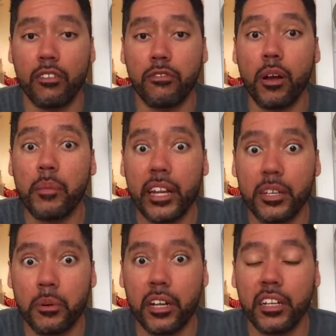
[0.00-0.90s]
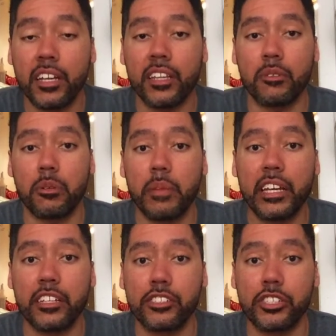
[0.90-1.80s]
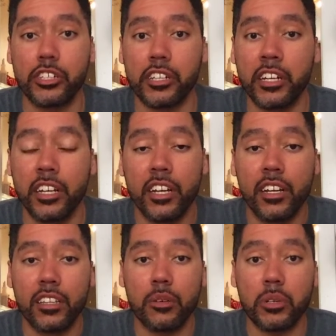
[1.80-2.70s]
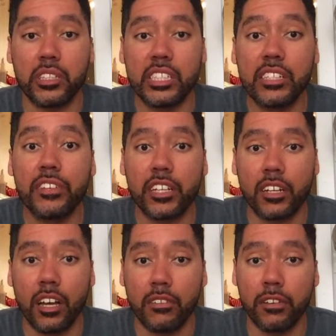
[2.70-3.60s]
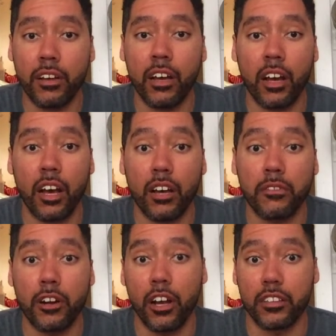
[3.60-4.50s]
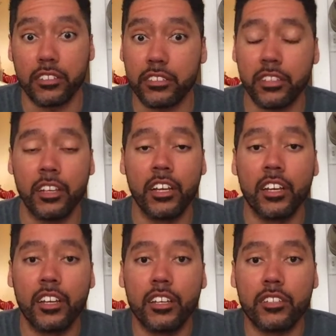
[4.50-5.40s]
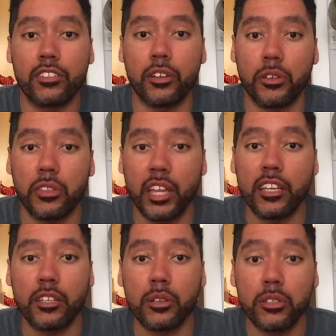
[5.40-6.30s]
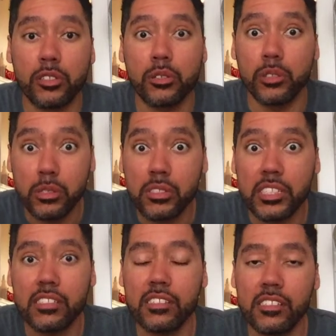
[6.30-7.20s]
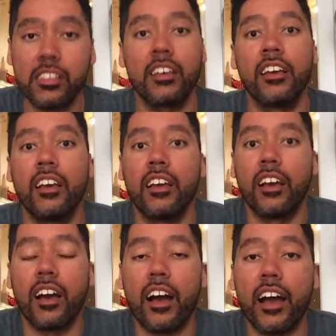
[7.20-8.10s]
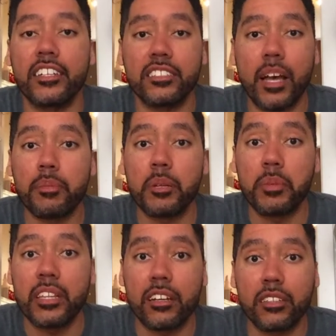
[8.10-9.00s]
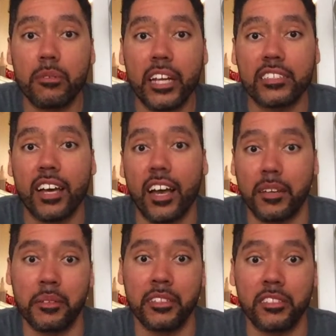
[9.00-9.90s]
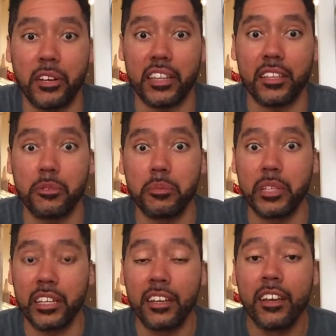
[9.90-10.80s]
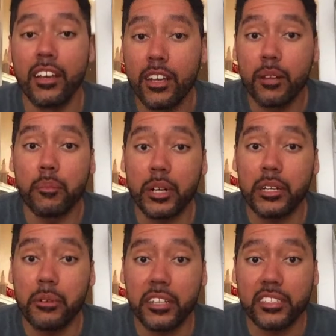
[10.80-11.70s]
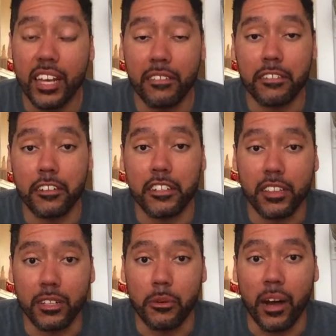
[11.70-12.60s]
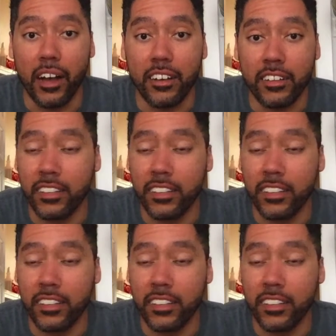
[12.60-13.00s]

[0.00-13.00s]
from anyone and that we're making sure that we're leaving enough for others. So thank you to New Seasons. I just happened to be there at the right time, so I think we'll be pretty well set for a good little while.